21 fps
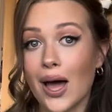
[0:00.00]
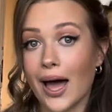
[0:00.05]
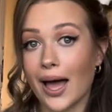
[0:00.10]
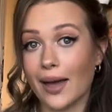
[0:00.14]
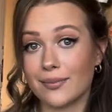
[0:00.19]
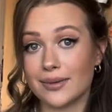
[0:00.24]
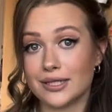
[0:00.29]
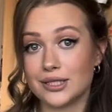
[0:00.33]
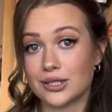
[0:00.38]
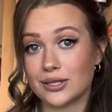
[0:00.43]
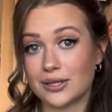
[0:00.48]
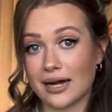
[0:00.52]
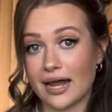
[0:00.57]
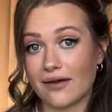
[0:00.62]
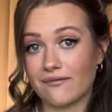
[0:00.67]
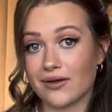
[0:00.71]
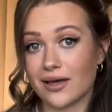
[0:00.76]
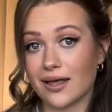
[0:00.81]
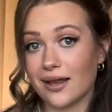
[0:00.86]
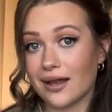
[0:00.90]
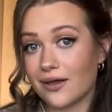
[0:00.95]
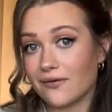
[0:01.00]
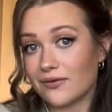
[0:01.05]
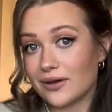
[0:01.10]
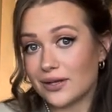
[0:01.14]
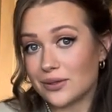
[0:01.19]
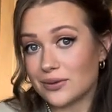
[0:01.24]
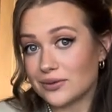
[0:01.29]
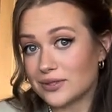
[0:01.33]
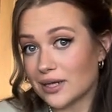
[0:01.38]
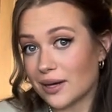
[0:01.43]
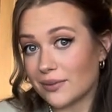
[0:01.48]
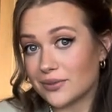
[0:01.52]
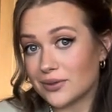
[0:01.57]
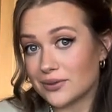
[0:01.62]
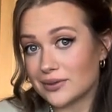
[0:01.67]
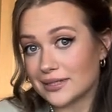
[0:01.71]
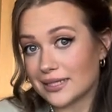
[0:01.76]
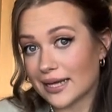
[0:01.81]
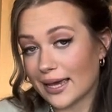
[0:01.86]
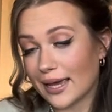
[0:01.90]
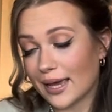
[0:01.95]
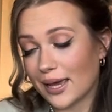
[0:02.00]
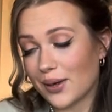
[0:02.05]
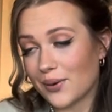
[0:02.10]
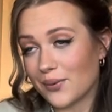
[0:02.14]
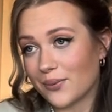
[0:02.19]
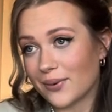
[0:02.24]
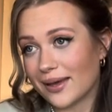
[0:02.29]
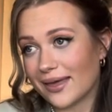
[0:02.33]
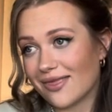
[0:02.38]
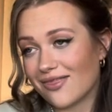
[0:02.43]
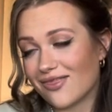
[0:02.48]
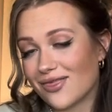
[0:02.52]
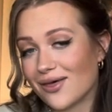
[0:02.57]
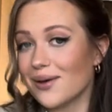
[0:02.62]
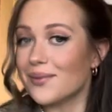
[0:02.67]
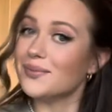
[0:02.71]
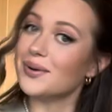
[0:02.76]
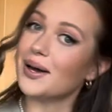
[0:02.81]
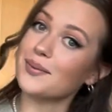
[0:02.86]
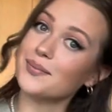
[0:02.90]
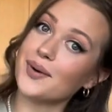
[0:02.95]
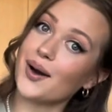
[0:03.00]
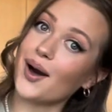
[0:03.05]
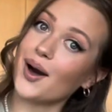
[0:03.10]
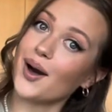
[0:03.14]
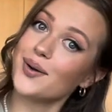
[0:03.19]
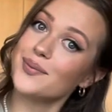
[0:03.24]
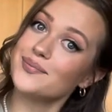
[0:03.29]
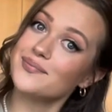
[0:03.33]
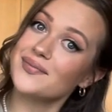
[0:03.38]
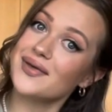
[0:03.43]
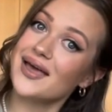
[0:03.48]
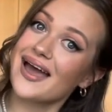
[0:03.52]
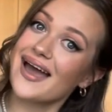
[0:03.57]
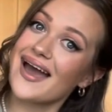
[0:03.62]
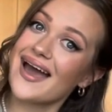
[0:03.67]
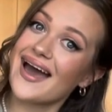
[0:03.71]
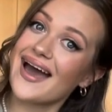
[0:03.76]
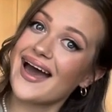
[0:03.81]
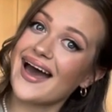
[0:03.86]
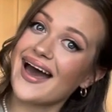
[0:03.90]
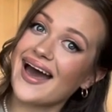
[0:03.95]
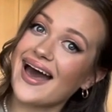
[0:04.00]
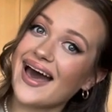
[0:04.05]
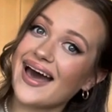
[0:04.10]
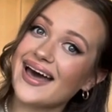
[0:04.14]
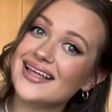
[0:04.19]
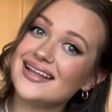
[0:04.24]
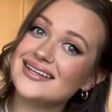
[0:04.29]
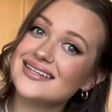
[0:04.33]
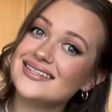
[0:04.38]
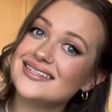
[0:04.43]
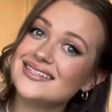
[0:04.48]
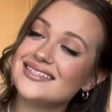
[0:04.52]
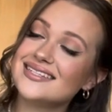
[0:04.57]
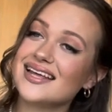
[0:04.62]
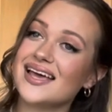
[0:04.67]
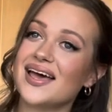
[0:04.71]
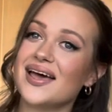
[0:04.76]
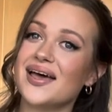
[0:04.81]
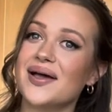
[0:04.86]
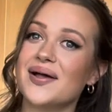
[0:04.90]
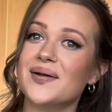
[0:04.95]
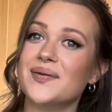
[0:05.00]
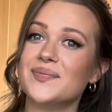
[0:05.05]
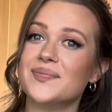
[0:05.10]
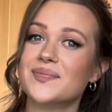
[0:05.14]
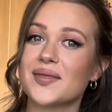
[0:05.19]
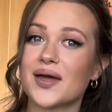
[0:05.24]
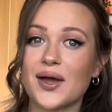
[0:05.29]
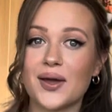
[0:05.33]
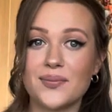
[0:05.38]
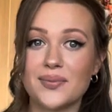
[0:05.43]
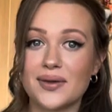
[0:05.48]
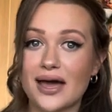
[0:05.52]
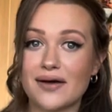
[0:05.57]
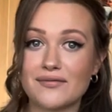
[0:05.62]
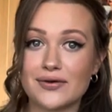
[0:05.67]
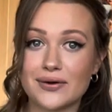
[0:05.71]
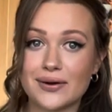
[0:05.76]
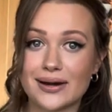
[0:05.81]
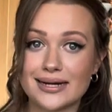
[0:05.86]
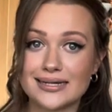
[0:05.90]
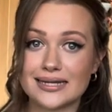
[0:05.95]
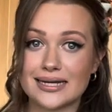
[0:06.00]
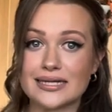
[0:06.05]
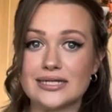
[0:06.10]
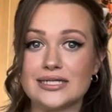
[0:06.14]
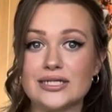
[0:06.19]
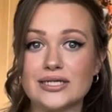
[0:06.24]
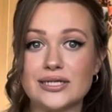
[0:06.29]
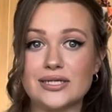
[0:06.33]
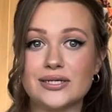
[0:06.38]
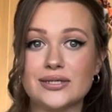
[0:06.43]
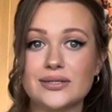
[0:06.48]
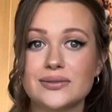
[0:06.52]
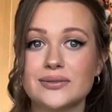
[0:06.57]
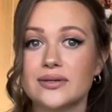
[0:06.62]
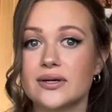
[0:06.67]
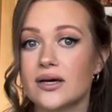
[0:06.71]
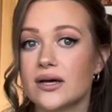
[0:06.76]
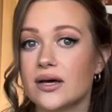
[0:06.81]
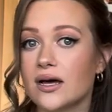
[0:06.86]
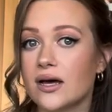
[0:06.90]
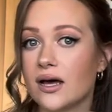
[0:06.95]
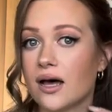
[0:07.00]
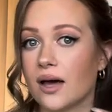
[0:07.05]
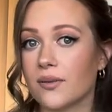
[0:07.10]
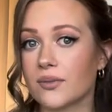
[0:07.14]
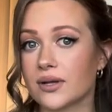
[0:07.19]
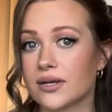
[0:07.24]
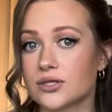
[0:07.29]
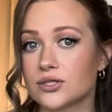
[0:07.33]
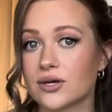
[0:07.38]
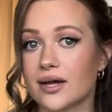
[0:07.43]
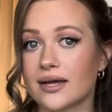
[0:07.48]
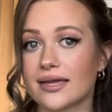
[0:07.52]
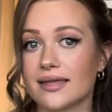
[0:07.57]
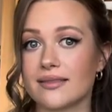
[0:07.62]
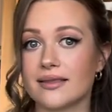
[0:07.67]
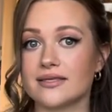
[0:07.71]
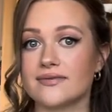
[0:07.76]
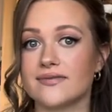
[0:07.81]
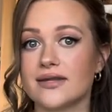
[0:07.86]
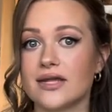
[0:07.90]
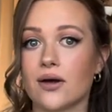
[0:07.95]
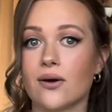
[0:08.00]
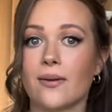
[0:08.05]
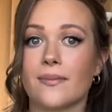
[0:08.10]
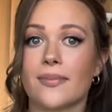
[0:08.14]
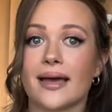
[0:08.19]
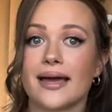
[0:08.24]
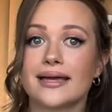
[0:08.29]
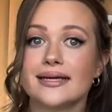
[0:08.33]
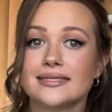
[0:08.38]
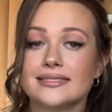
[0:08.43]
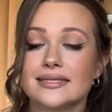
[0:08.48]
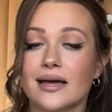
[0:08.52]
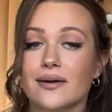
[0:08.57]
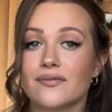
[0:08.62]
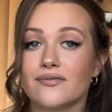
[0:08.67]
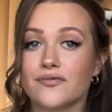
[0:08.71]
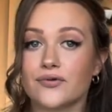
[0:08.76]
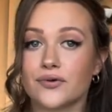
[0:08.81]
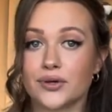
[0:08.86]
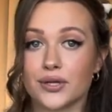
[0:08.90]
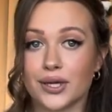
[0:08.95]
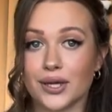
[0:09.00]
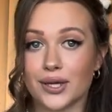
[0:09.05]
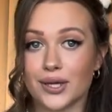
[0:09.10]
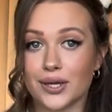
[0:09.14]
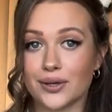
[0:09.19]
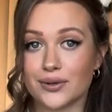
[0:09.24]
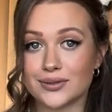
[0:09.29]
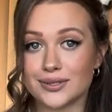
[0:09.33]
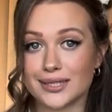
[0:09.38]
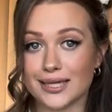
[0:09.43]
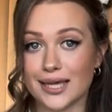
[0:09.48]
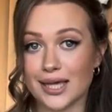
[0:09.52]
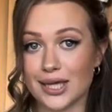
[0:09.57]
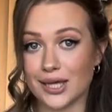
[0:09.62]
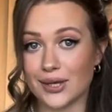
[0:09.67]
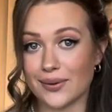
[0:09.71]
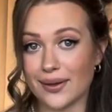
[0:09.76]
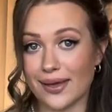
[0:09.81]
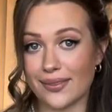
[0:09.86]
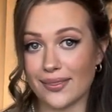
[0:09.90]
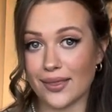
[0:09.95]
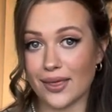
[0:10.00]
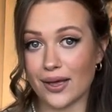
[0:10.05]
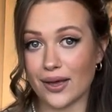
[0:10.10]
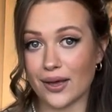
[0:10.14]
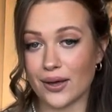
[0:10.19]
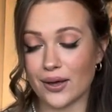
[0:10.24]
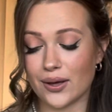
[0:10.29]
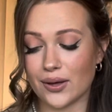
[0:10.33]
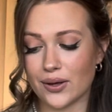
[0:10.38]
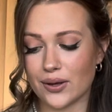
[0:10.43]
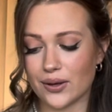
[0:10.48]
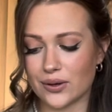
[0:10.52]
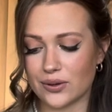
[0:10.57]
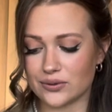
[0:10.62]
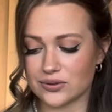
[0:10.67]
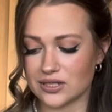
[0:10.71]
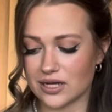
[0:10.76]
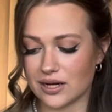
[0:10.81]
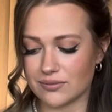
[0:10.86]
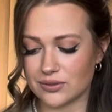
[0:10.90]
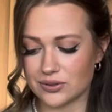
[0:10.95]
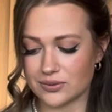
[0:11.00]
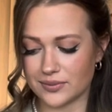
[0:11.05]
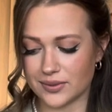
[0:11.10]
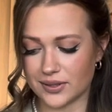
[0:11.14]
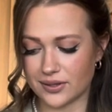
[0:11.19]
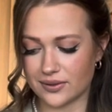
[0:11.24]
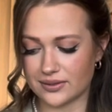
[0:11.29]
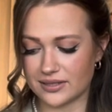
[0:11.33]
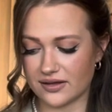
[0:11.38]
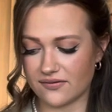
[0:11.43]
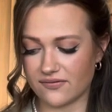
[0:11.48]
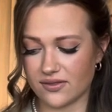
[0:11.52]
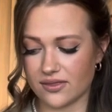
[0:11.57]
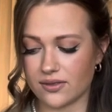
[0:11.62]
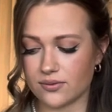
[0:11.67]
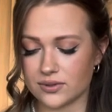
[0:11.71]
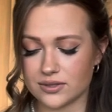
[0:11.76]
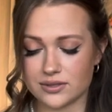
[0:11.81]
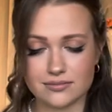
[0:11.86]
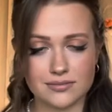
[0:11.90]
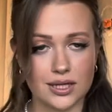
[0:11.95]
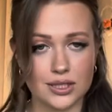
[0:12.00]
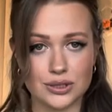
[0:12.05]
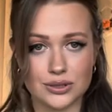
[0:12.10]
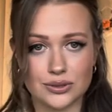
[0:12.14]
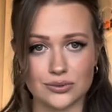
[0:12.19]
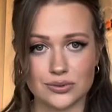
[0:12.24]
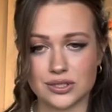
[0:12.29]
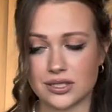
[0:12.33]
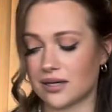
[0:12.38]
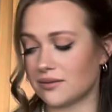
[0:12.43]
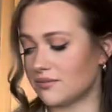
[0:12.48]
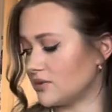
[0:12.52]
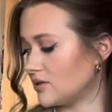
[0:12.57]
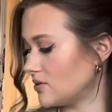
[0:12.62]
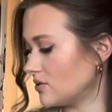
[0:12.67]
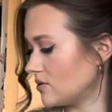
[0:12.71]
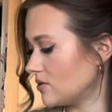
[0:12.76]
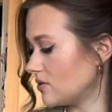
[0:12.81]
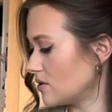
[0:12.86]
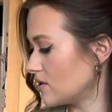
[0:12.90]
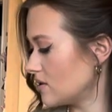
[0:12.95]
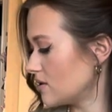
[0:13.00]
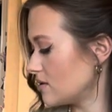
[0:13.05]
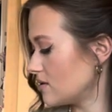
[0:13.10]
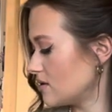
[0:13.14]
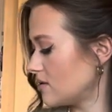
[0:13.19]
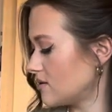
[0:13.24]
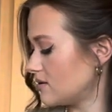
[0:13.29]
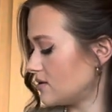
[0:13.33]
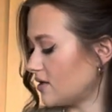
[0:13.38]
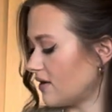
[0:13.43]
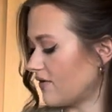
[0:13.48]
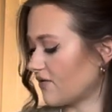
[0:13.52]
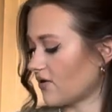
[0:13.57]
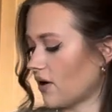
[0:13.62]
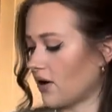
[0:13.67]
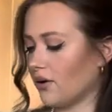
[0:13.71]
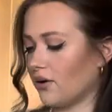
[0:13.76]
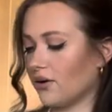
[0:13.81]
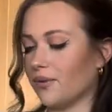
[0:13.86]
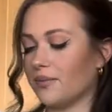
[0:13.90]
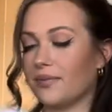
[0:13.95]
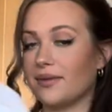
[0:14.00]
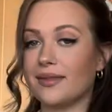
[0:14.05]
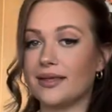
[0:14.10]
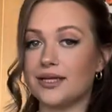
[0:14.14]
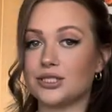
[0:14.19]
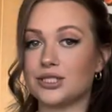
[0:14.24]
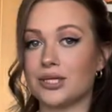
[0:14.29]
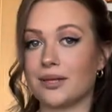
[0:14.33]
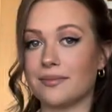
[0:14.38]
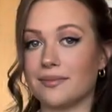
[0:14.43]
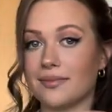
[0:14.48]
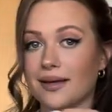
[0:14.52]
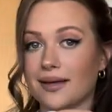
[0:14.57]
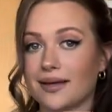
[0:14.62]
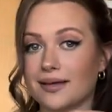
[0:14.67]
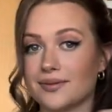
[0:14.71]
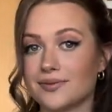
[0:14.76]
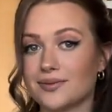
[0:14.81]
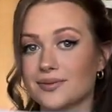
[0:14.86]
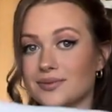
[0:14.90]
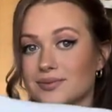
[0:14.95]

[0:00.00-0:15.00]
I'm literally gonna have a lovely autumnal day with my mom, and I hope you have a great day too. I'm gonna try and get this video up ASAP for you to get you in the autumnal mood, even though there wasn't much autumnal stuff going on, but this jumper,